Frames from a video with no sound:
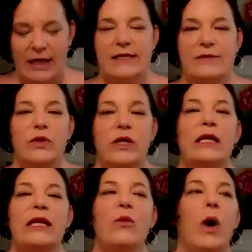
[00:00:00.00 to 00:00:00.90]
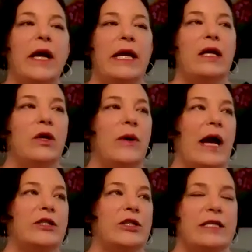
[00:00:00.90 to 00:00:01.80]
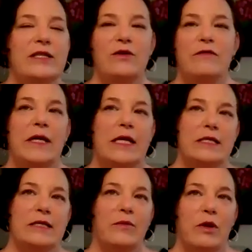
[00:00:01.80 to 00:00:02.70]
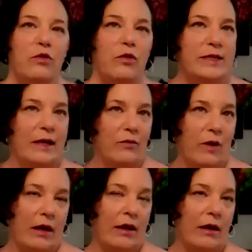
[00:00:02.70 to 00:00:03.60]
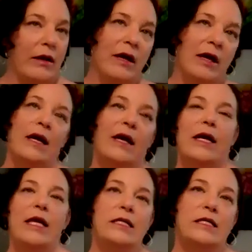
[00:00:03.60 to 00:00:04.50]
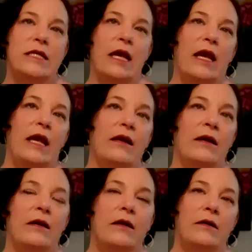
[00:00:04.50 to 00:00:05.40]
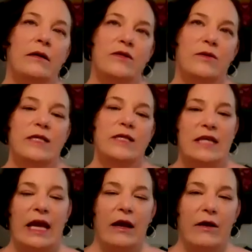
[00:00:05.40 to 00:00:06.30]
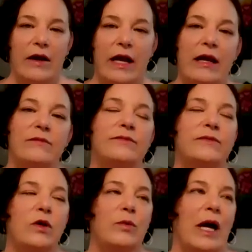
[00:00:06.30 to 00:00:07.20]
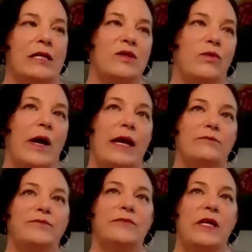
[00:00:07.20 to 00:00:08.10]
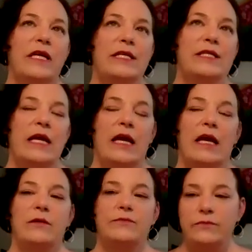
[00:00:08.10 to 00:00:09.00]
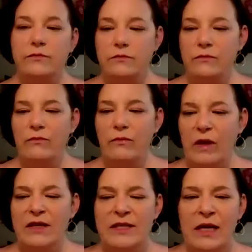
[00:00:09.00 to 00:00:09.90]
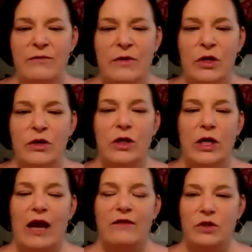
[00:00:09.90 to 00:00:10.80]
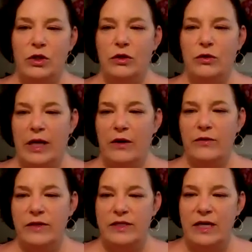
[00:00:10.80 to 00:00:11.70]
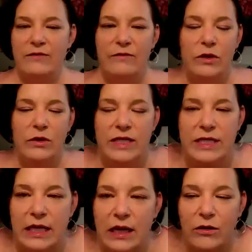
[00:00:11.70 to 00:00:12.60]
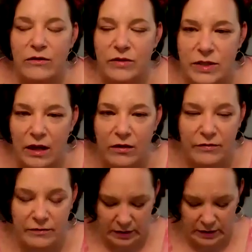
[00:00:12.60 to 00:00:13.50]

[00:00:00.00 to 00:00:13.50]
He's really wanting you. Actually, it's so funny because he's coming through. He's like right here. And he's saying, so this is Carrie who passed away. And he's saying, it's time for you to look after you now. It's time for you to take care of yourself.